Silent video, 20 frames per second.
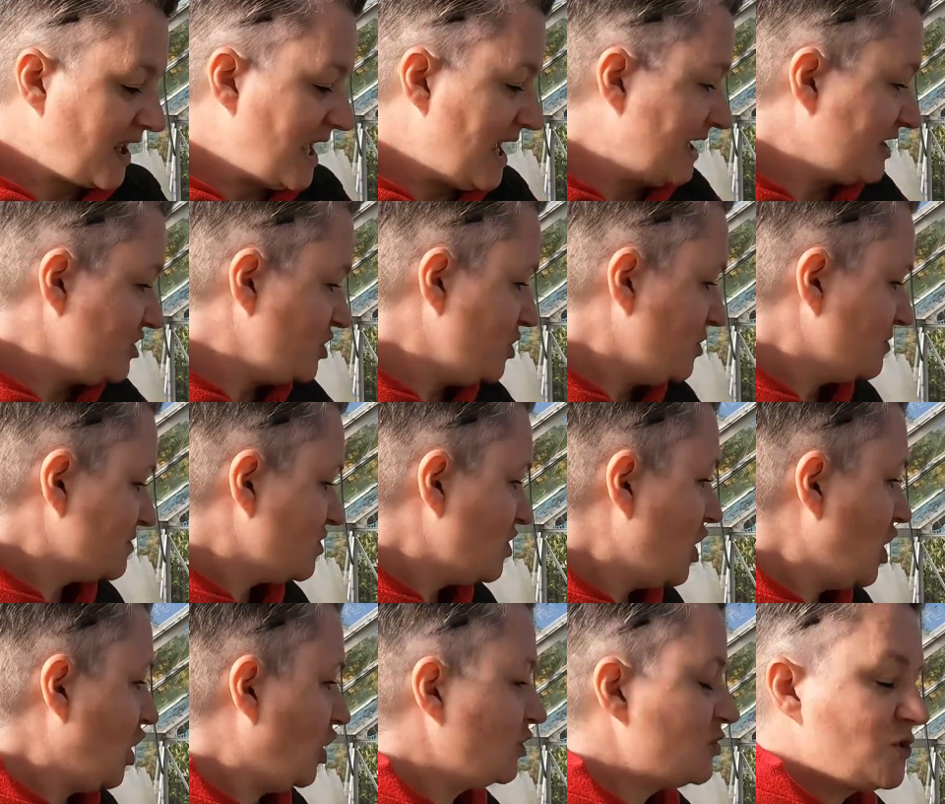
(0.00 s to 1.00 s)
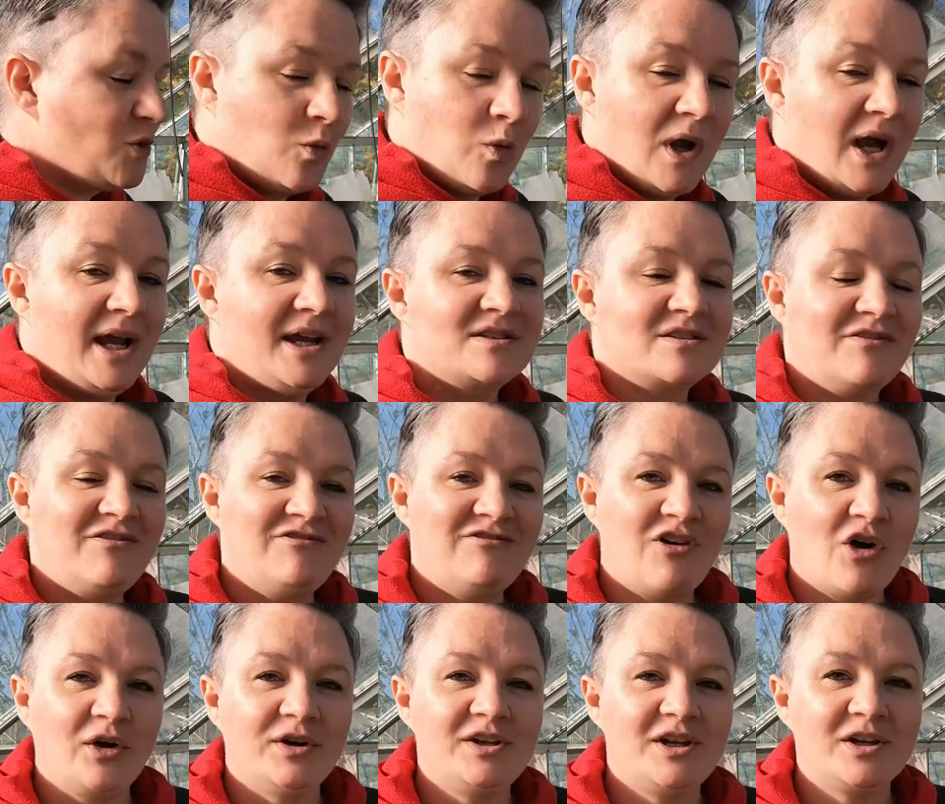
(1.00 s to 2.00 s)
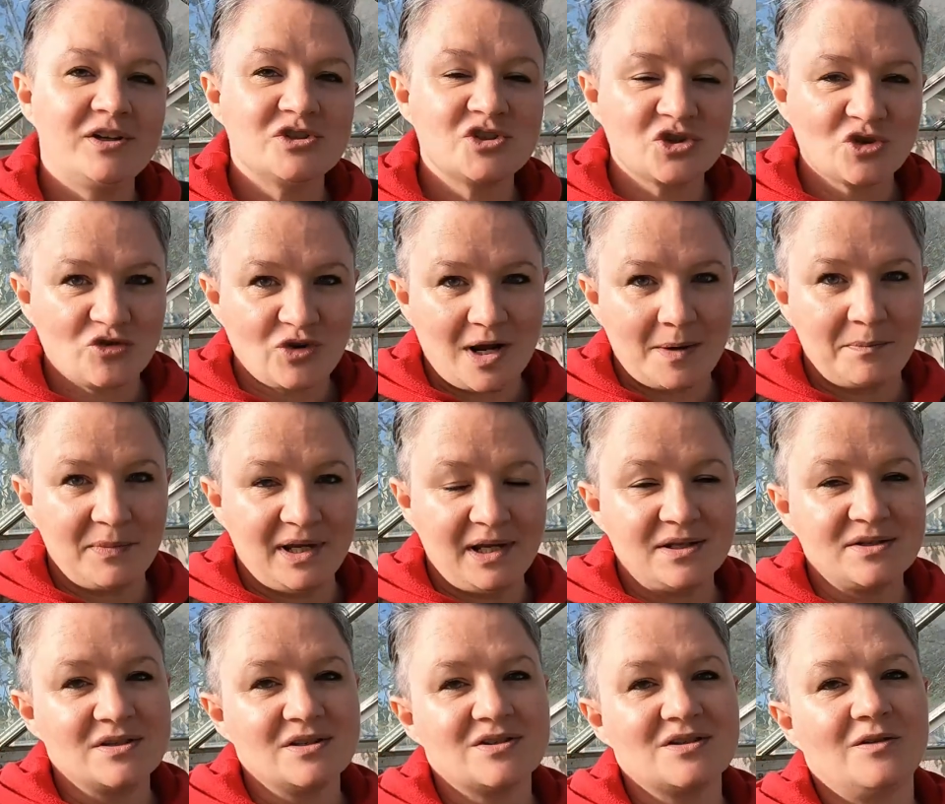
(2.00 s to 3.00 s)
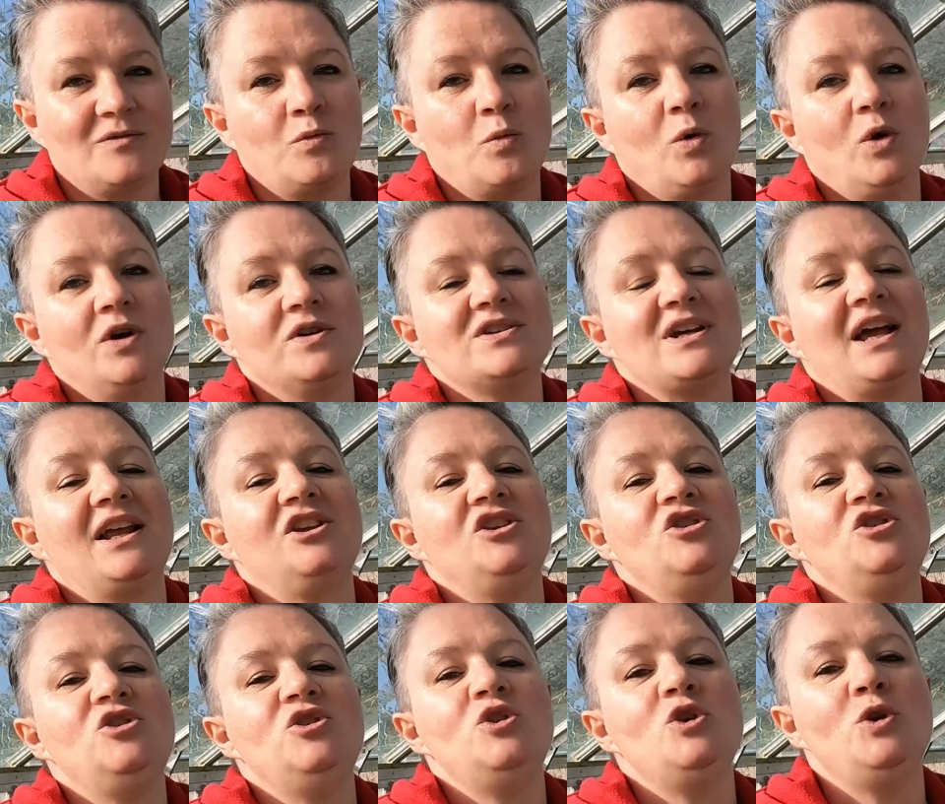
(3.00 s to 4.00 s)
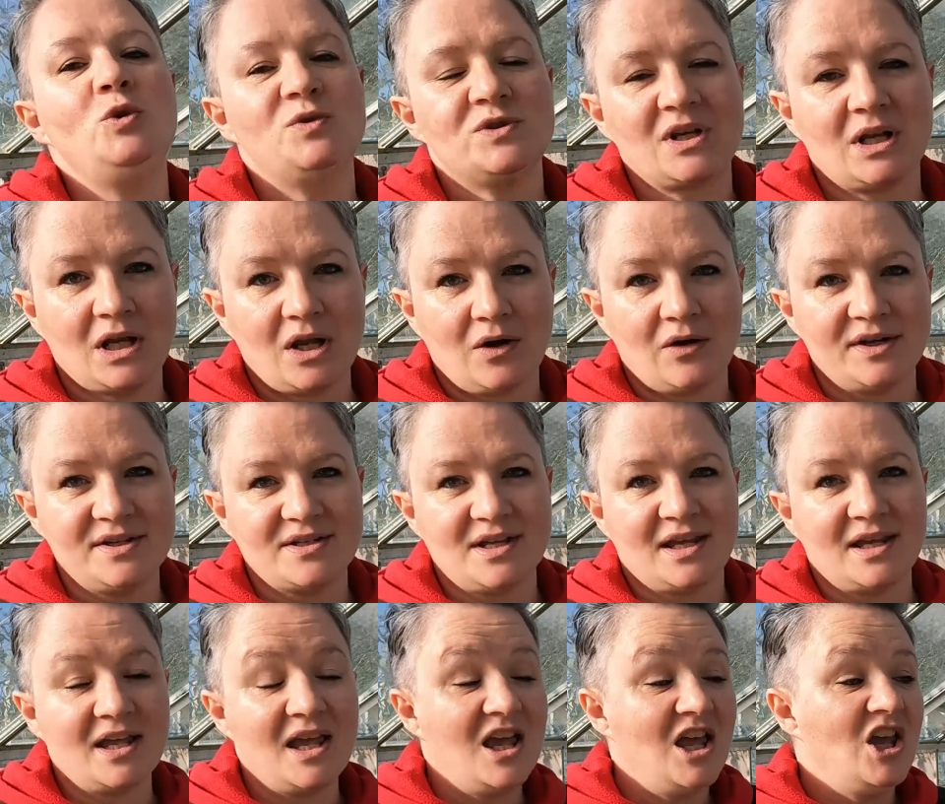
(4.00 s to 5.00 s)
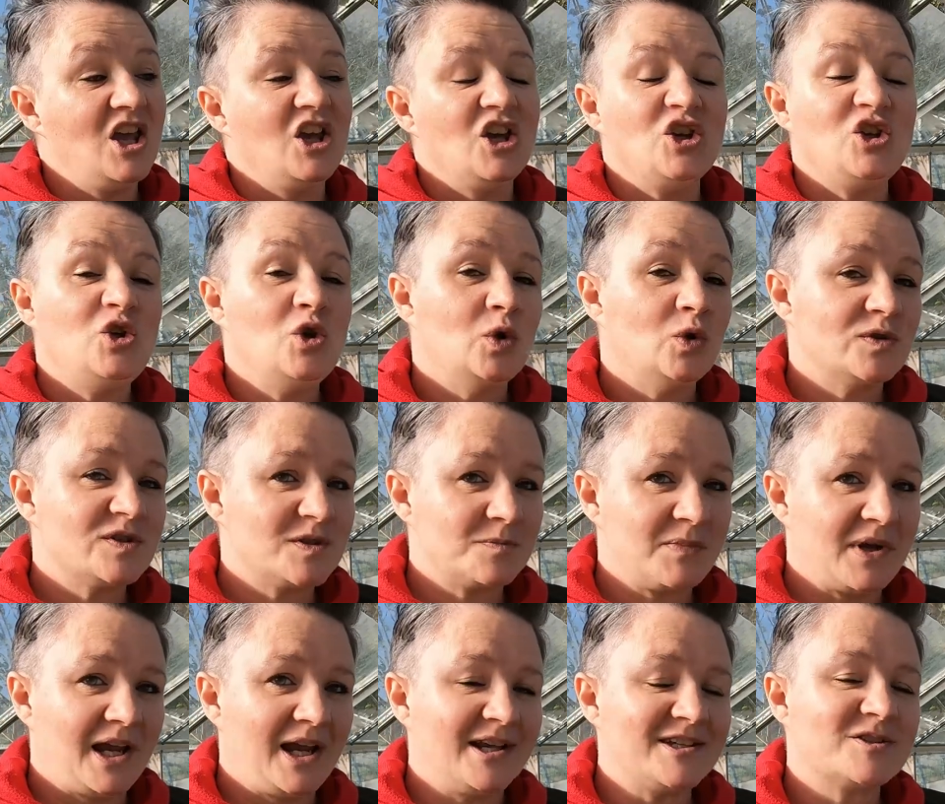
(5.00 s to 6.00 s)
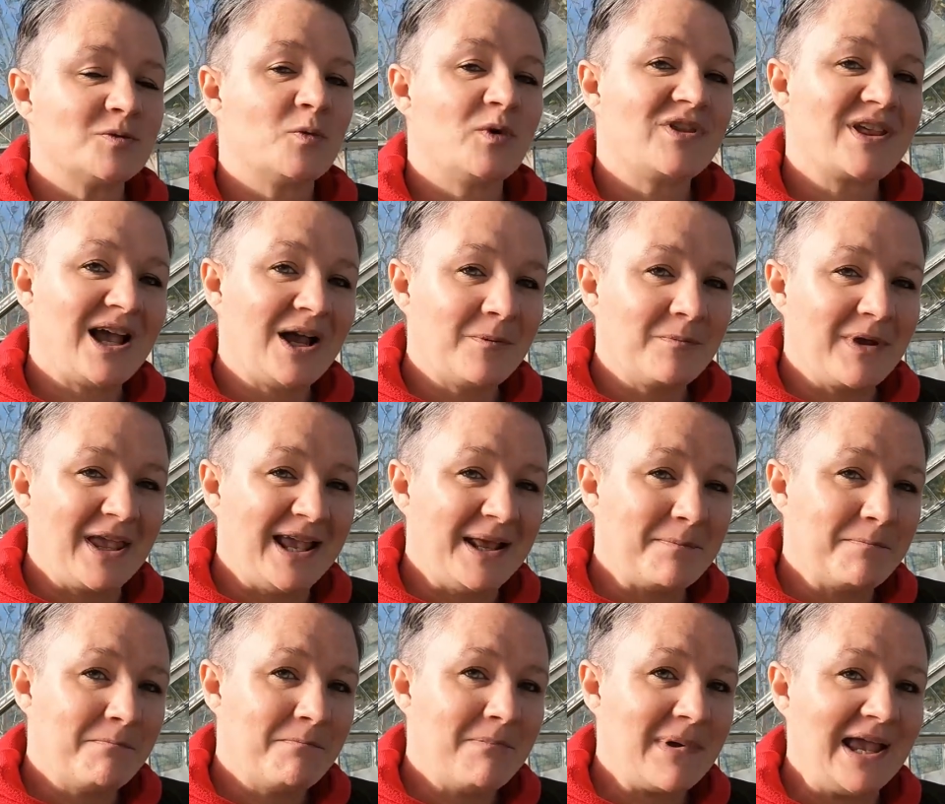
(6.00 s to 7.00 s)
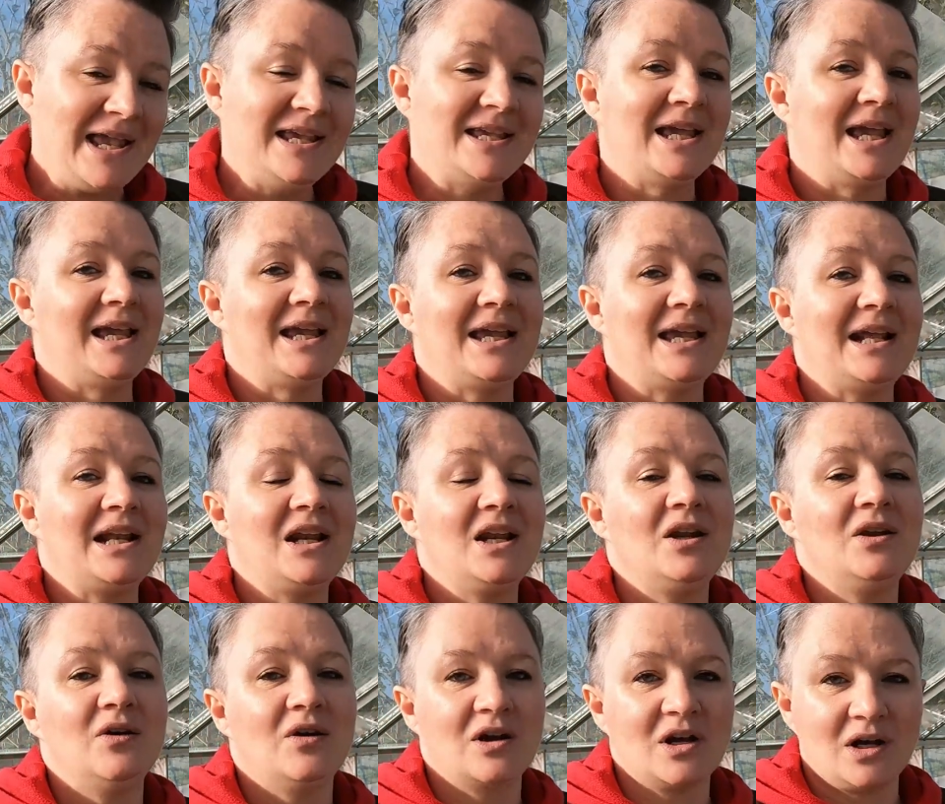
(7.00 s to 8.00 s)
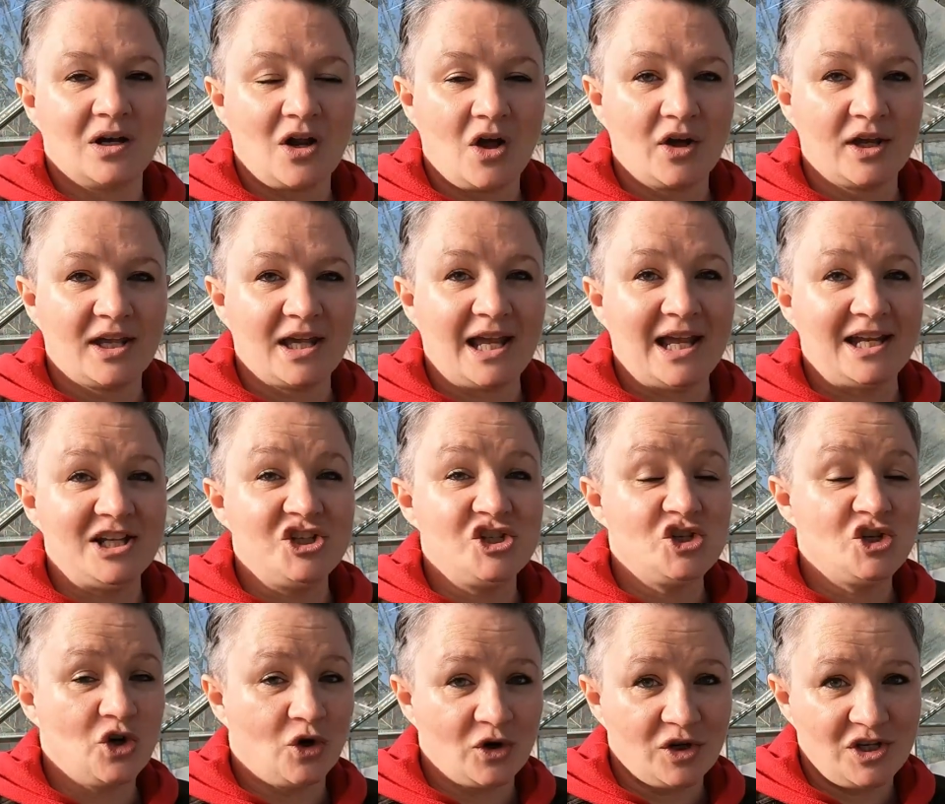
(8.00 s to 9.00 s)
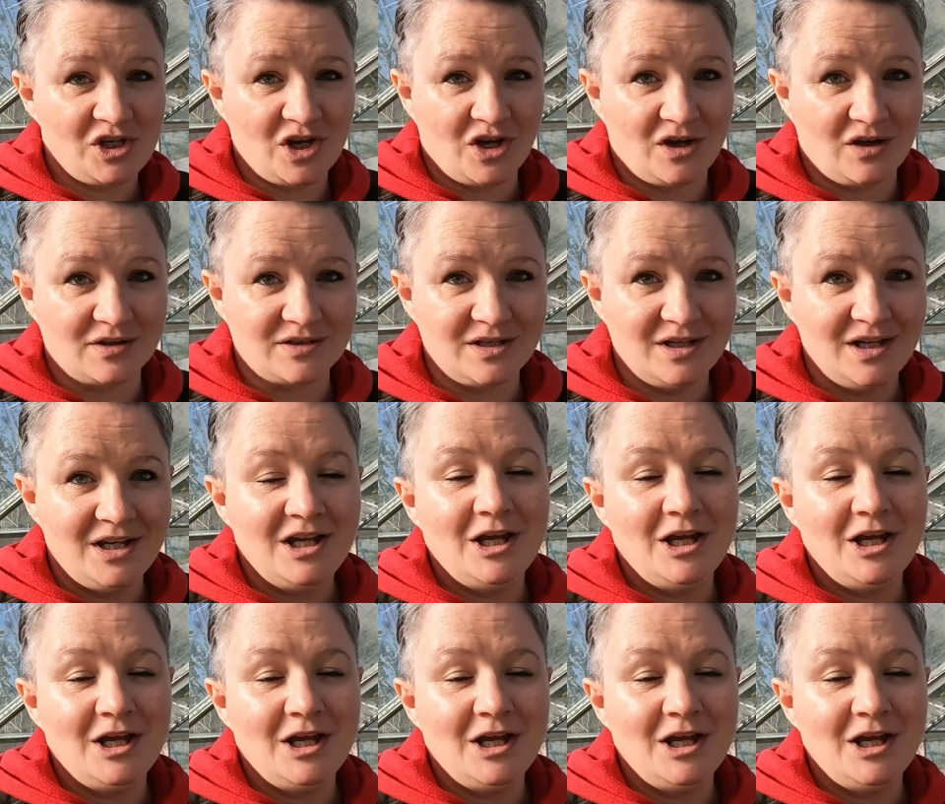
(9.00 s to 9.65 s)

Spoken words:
and there's lots of ways of finding scrap pieces of wood and utilising your space without it making it look like a junkyard,